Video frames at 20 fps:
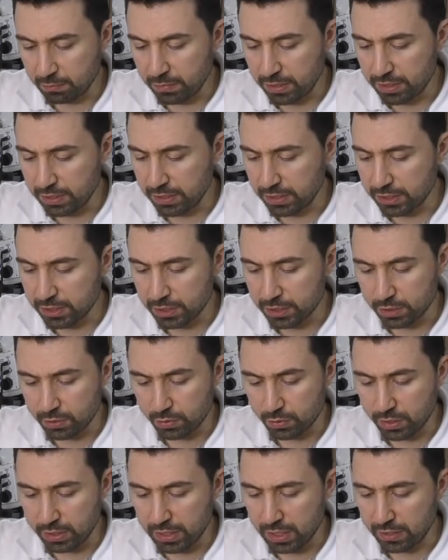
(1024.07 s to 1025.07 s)
me
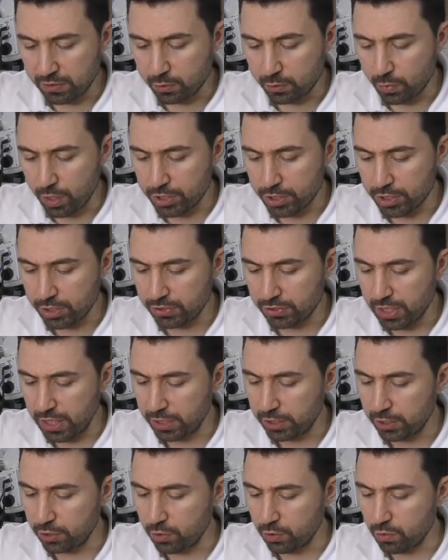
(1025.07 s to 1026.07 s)
another question.
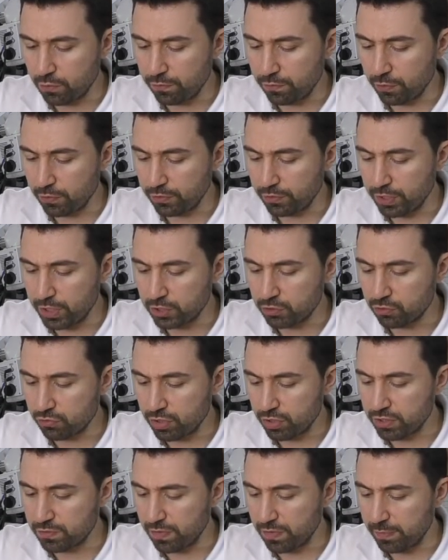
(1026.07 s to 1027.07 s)
Thank you for this
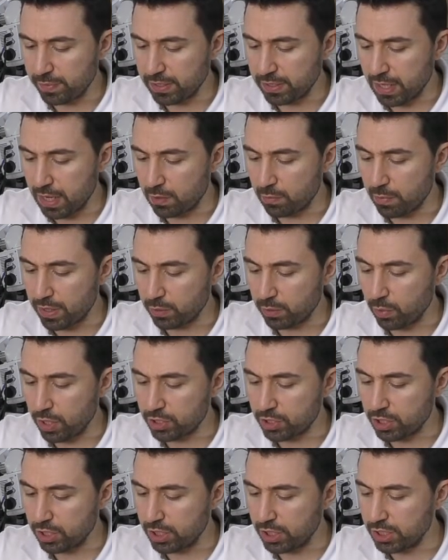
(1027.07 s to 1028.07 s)
rich webinar. My
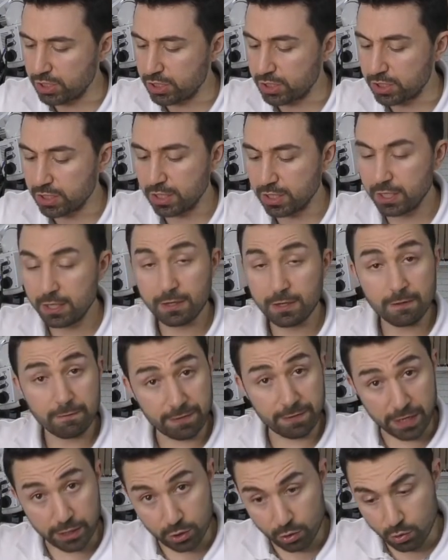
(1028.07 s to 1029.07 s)
question is,
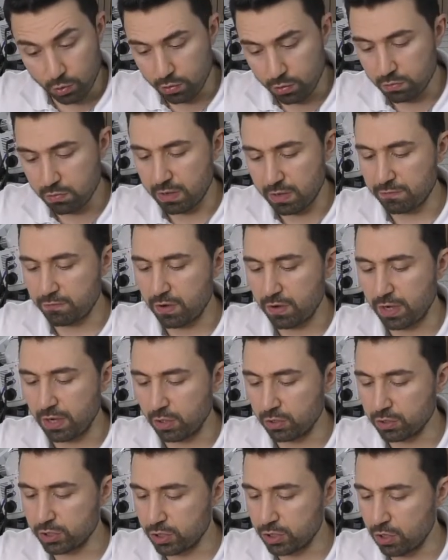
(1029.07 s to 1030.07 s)
thank you my friend
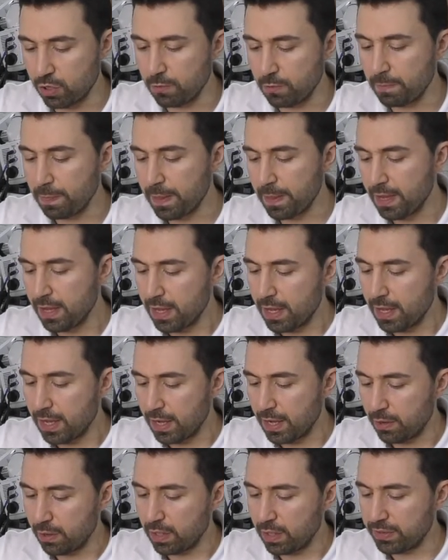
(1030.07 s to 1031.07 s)
also.
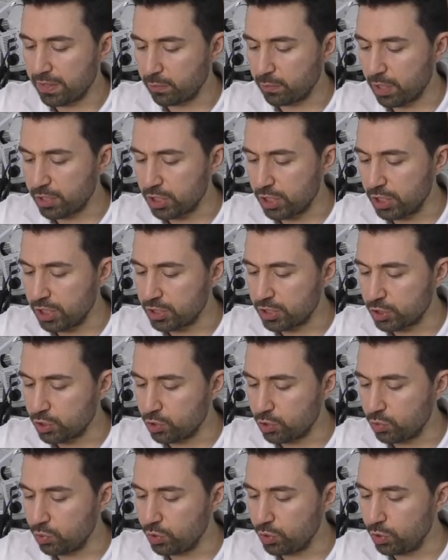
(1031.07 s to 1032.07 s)
The question is,
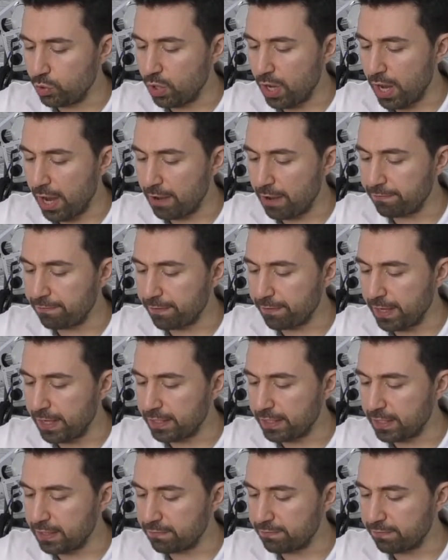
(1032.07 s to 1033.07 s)
do you have
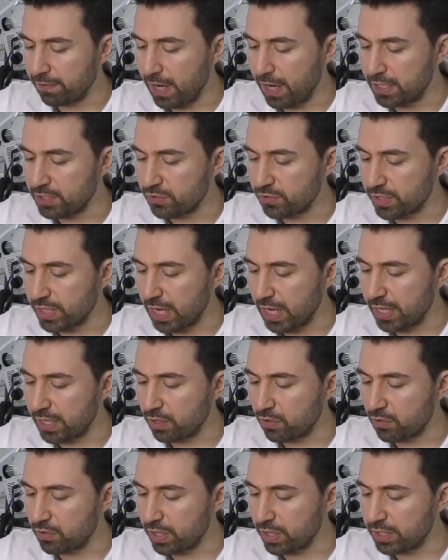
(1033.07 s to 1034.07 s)
an advice regarding
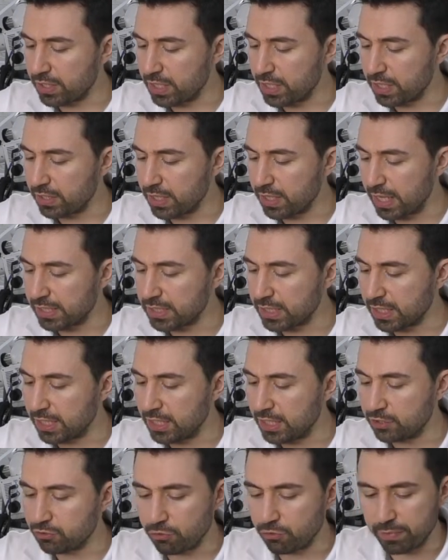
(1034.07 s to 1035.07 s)
organizing
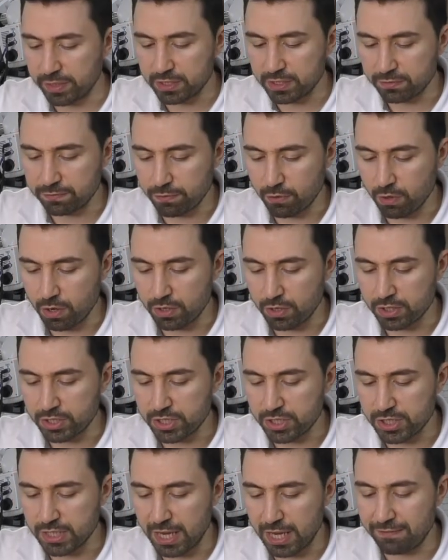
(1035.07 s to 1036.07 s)
instruments for
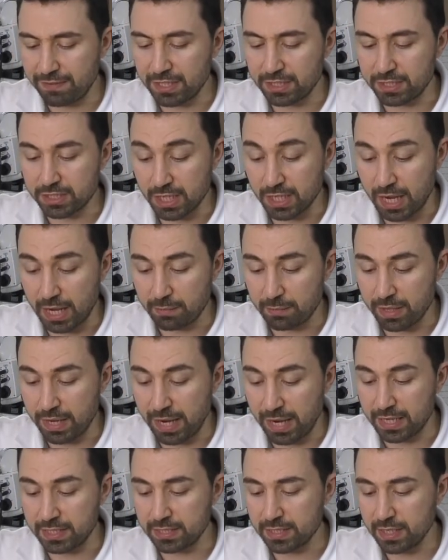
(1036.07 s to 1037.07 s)
saving time,
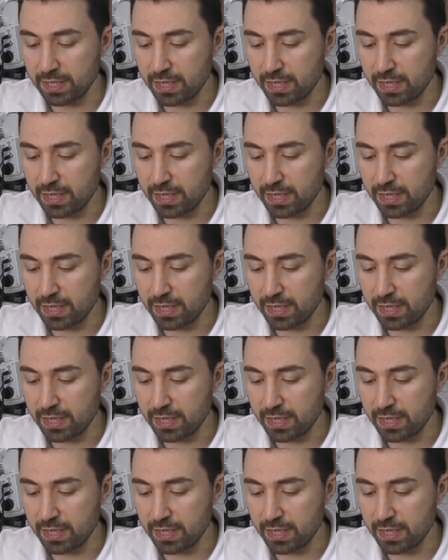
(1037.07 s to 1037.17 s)
and